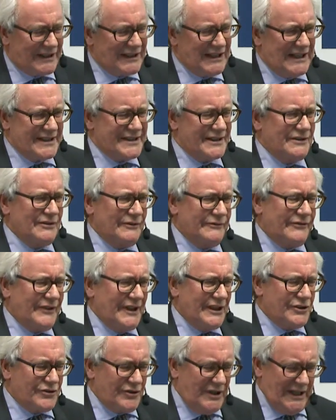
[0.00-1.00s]
the classical
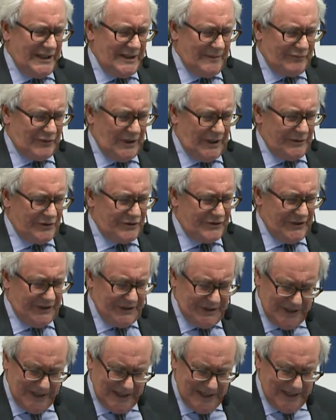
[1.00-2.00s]
free trade approach
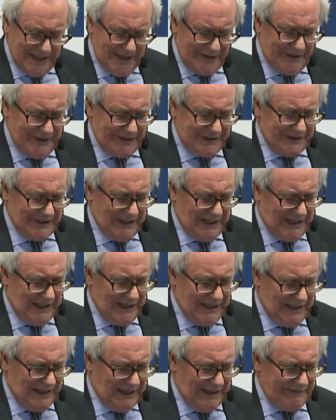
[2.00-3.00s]
that
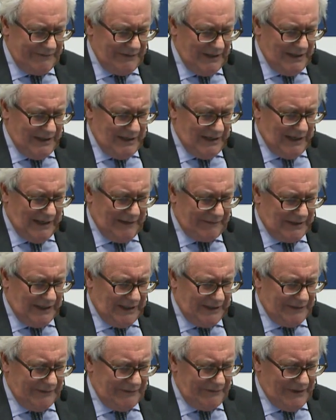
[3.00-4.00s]
I've
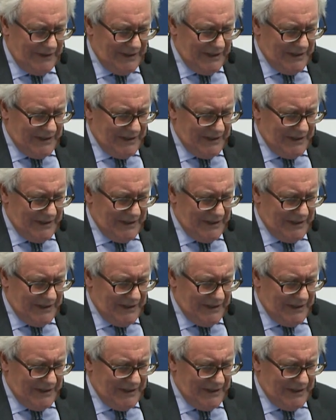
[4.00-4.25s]
kind of